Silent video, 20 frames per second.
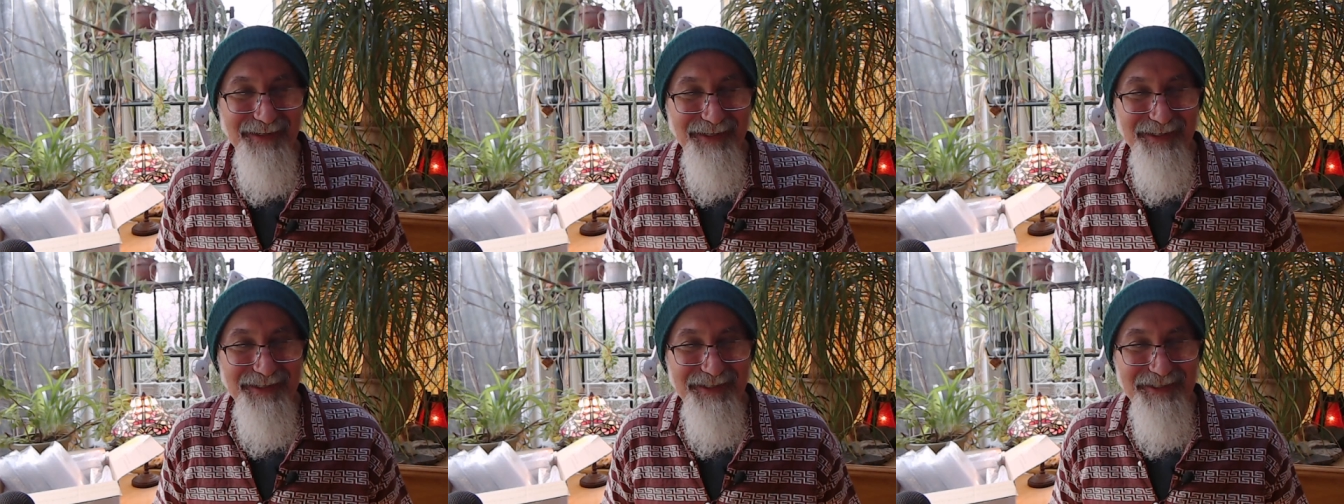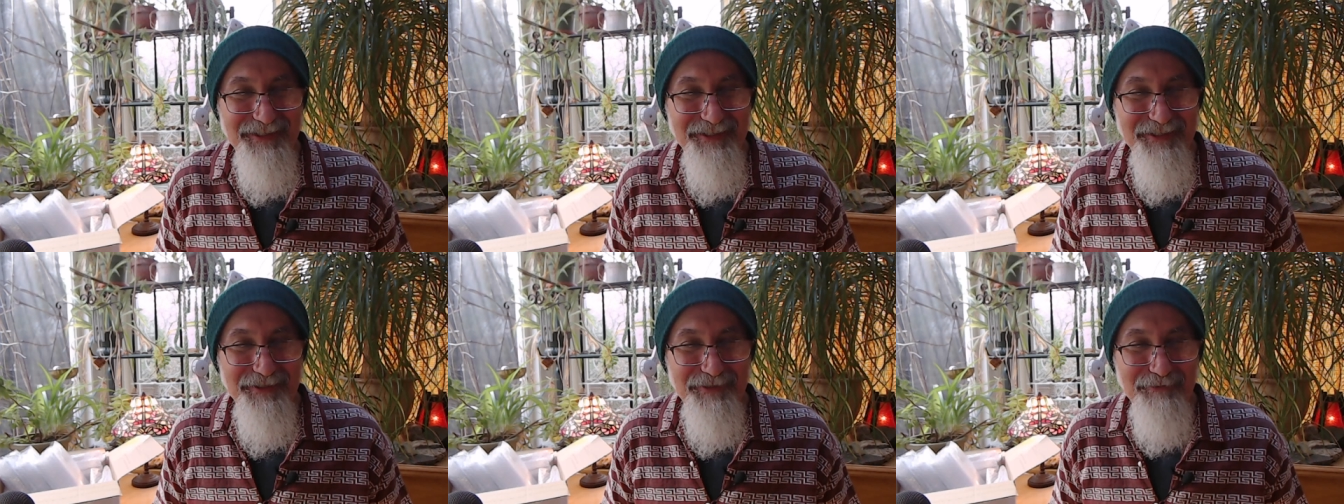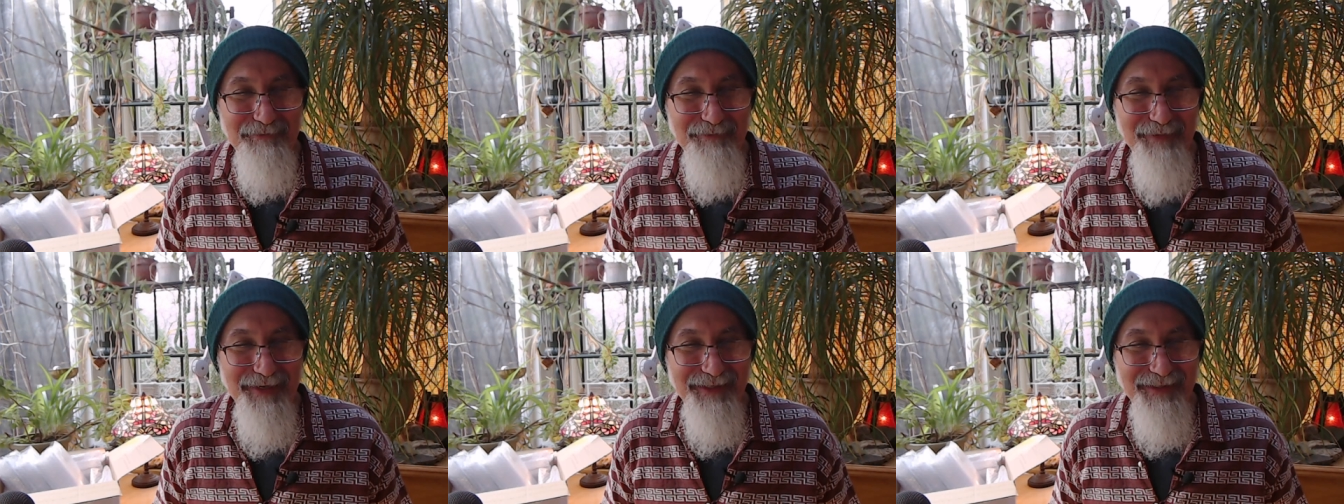He just
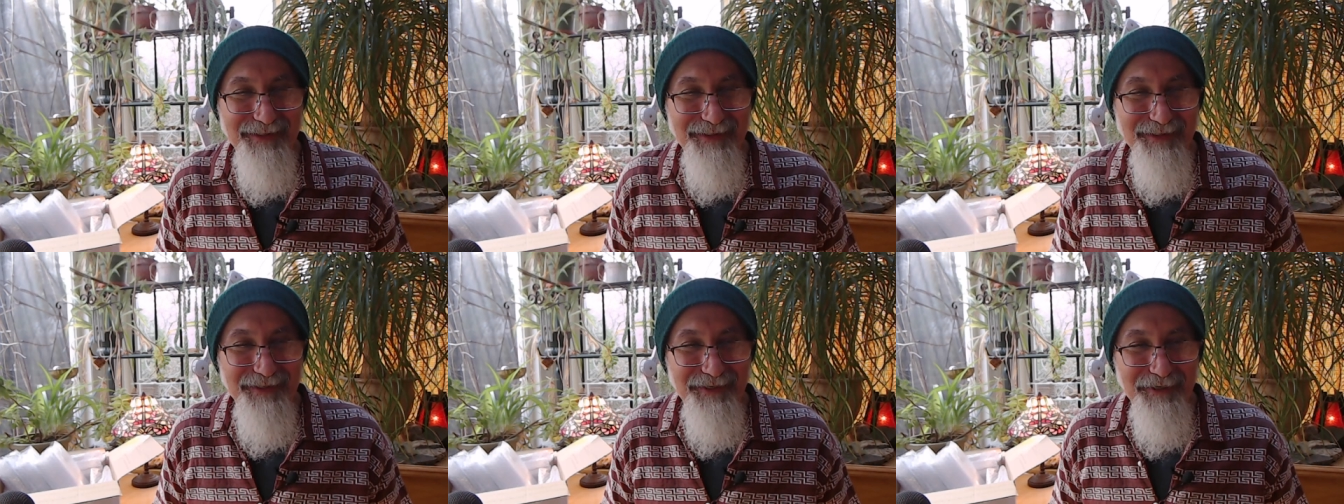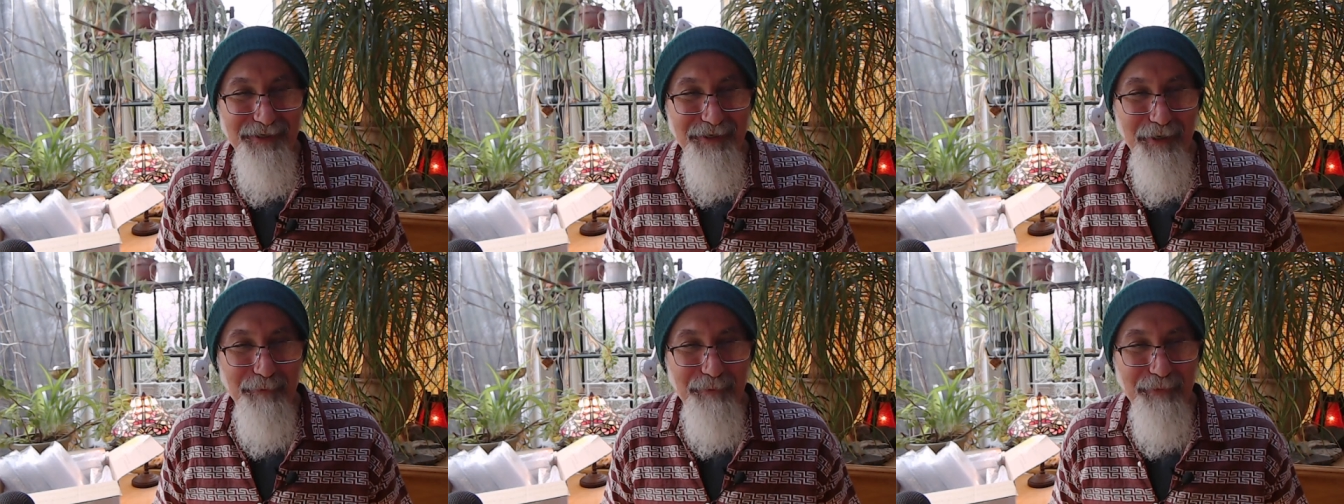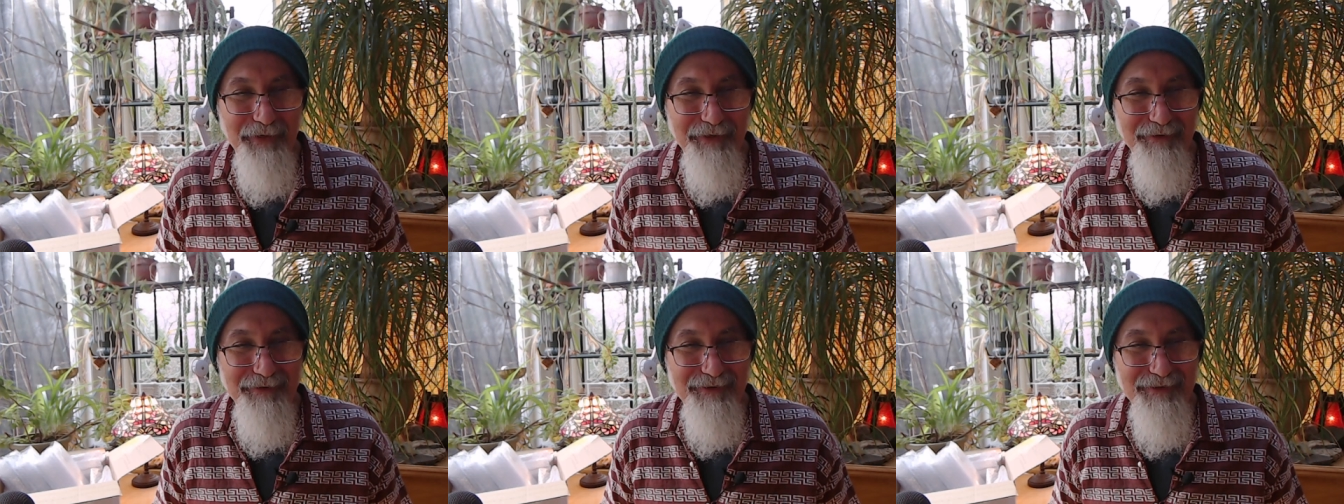made an
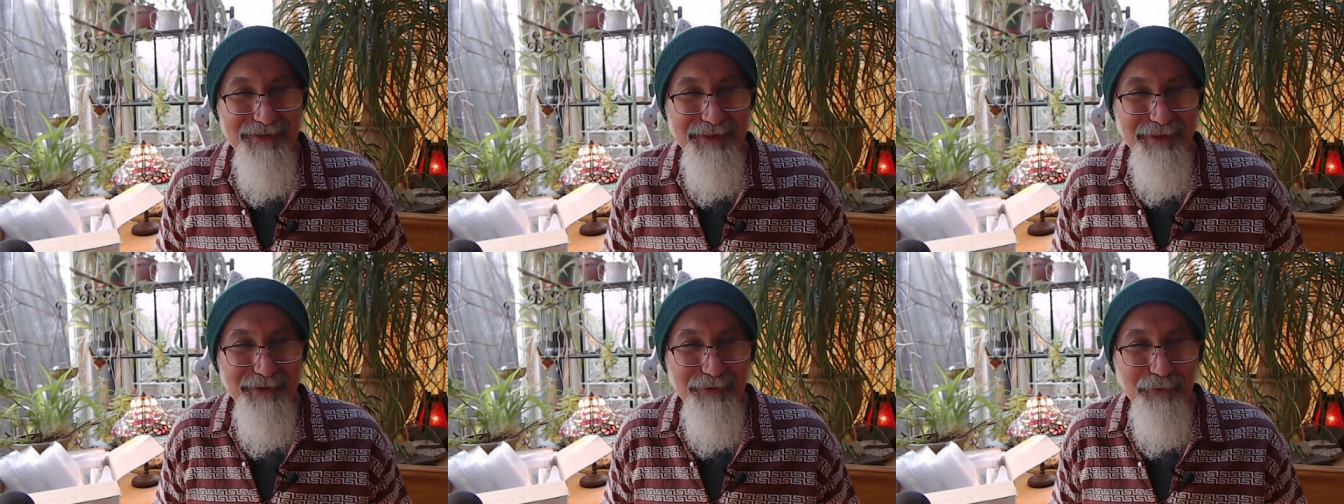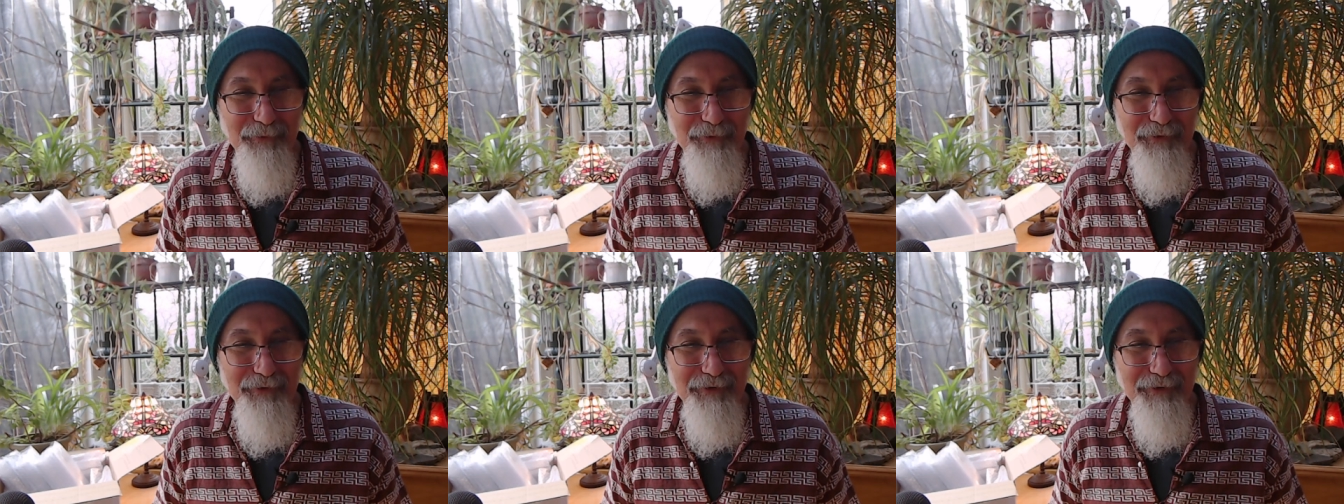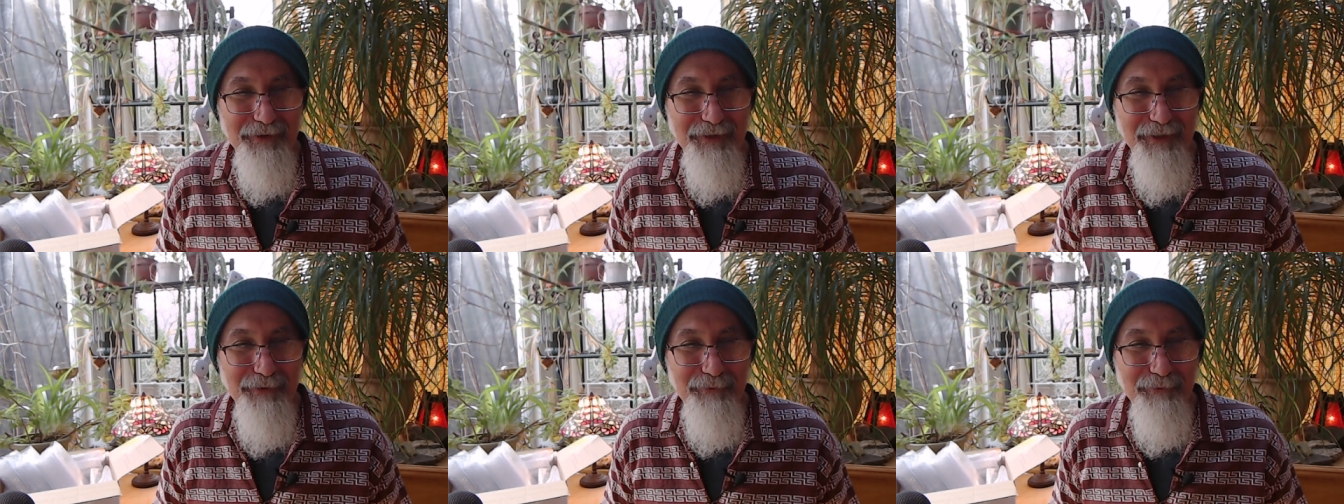appearance at the
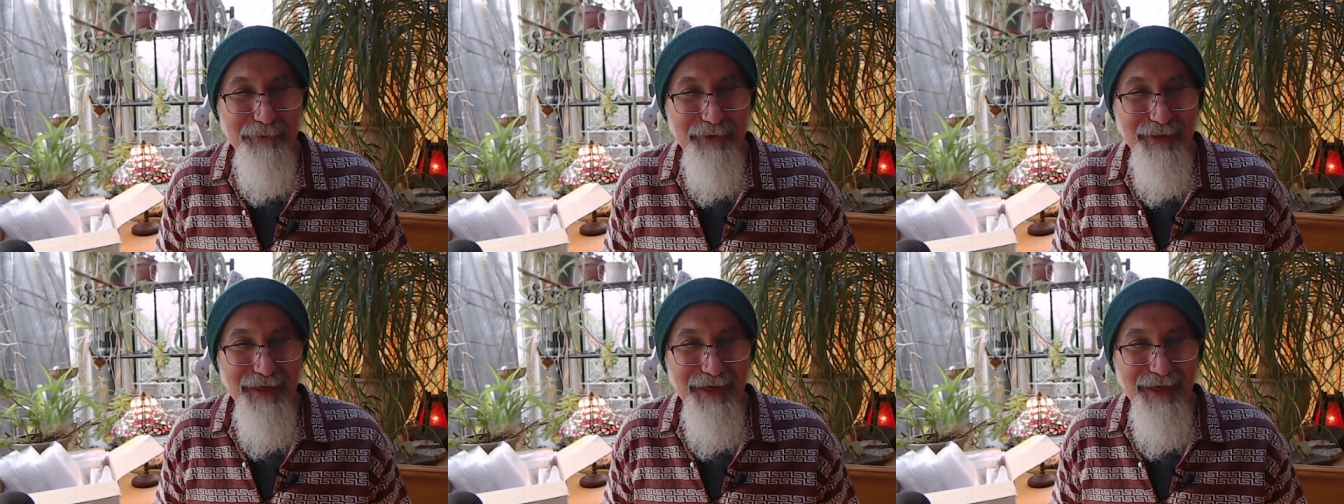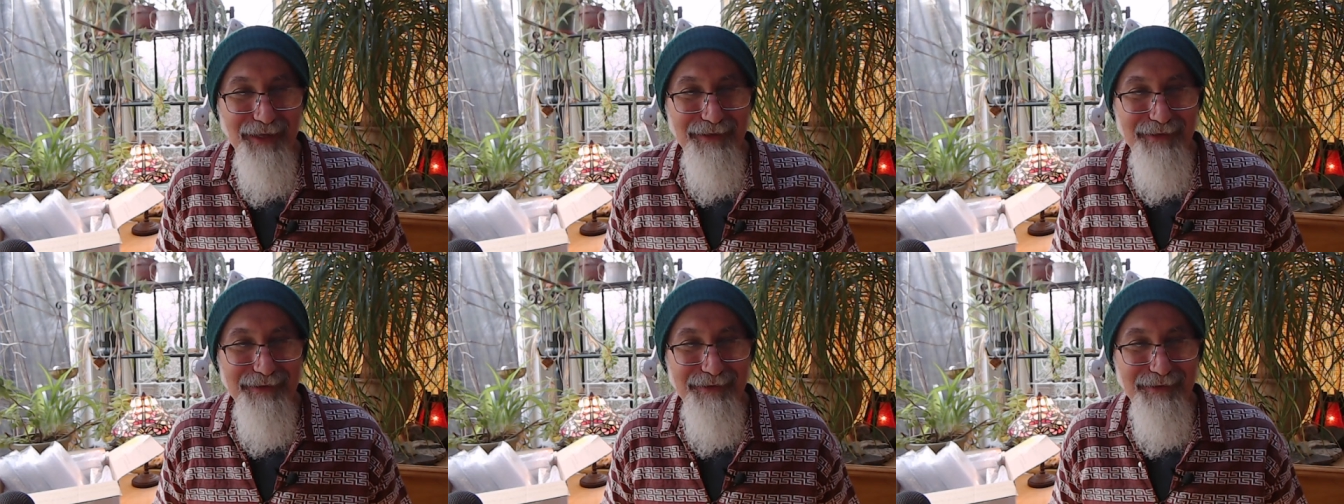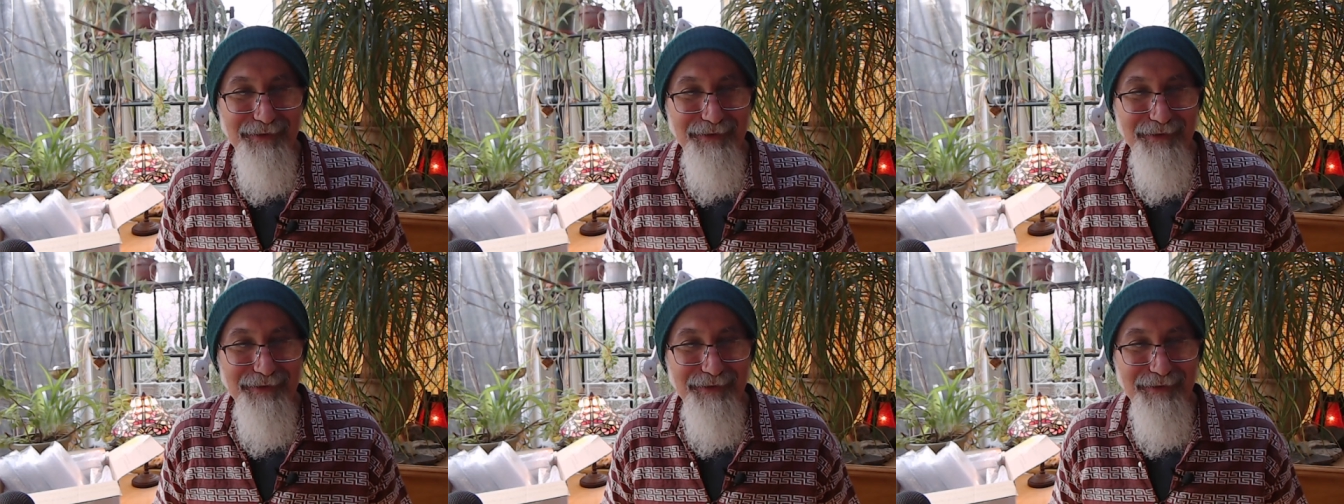World Cup with Elon.